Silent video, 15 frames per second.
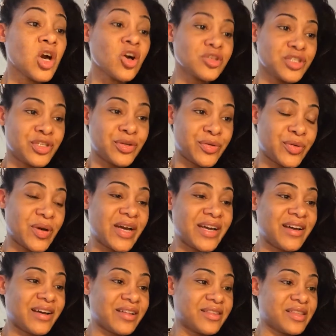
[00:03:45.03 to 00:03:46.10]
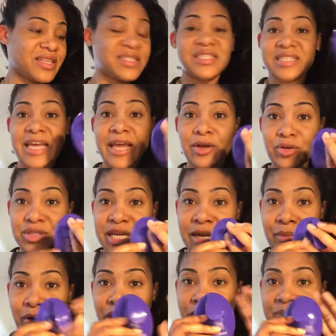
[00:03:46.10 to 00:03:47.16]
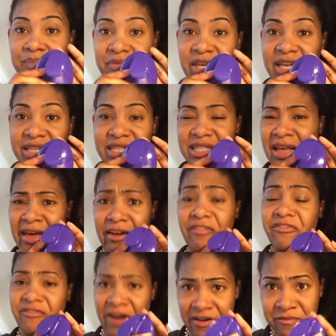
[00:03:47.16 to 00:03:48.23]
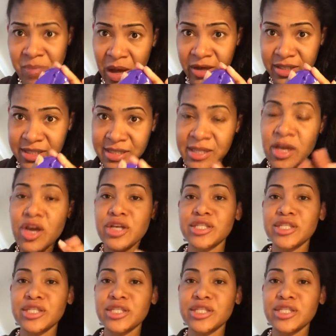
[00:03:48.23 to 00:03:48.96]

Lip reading: Also, I got this tangle tamer. It's like $5.